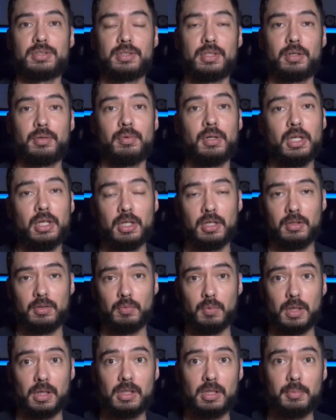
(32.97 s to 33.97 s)
So if
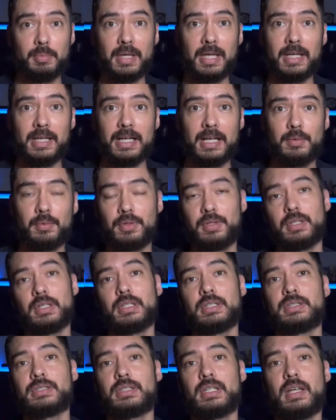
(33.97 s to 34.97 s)
you want to come hang out with
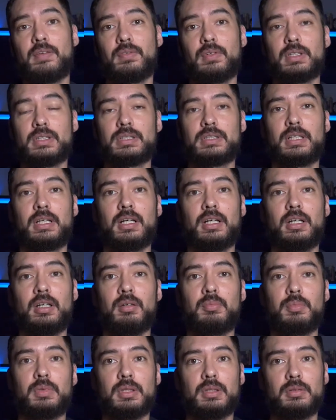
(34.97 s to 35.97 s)
us and have a good
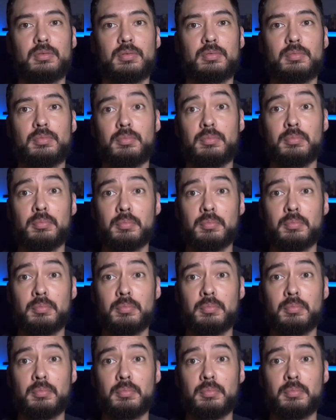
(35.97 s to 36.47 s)
time and